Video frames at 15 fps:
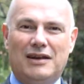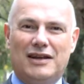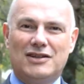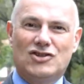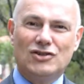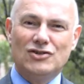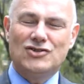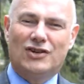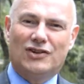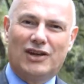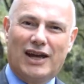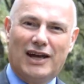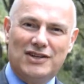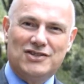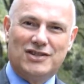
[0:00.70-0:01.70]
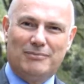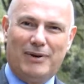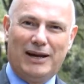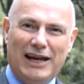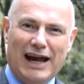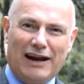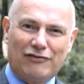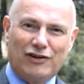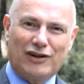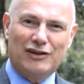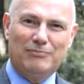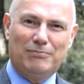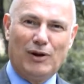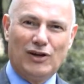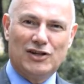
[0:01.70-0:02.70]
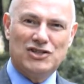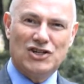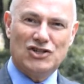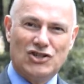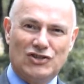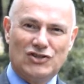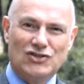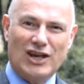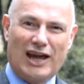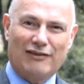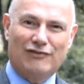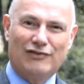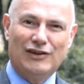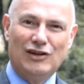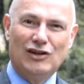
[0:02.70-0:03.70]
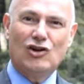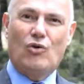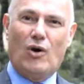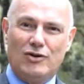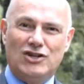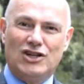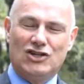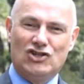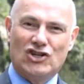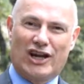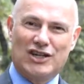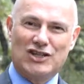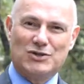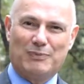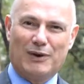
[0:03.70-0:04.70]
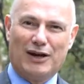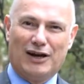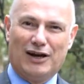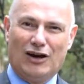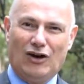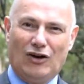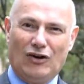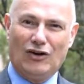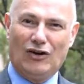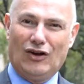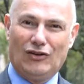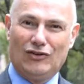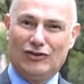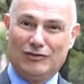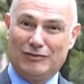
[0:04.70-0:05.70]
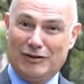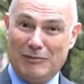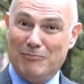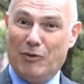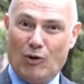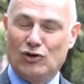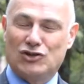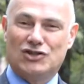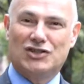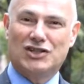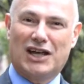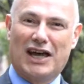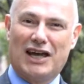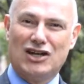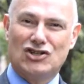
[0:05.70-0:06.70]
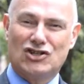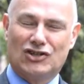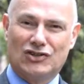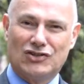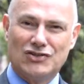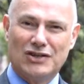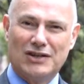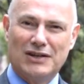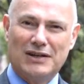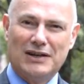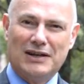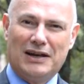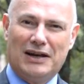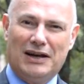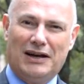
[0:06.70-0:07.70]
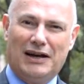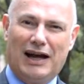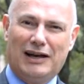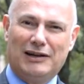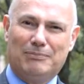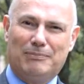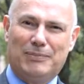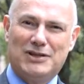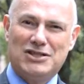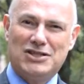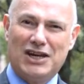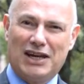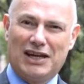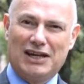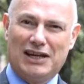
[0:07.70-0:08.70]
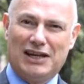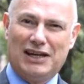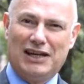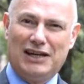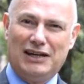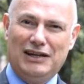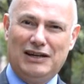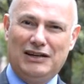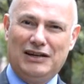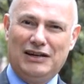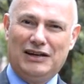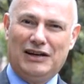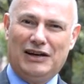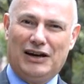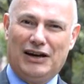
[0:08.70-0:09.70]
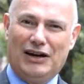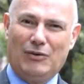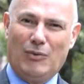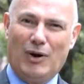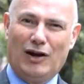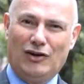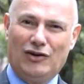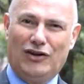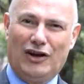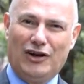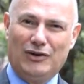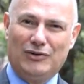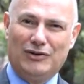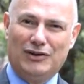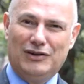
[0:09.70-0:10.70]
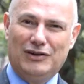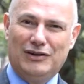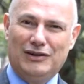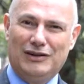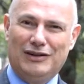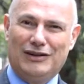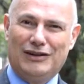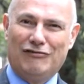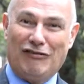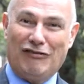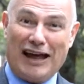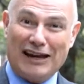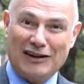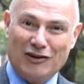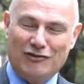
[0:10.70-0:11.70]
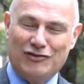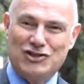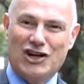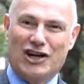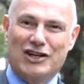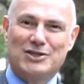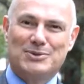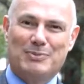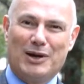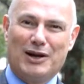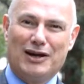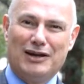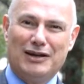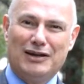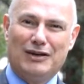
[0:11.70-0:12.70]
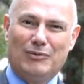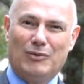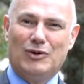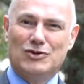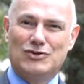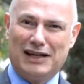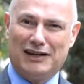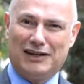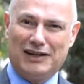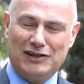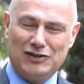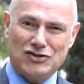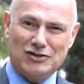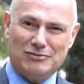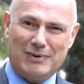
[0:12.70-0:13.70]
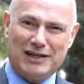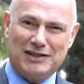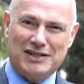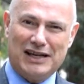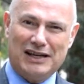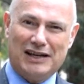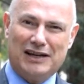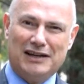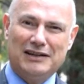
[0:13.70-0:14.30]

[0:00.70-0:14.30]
It's also the case that many African politicians have quoted Shakespeare on important occasions, and a particularly well-known fan of Shakespeare was Nelson Mandela,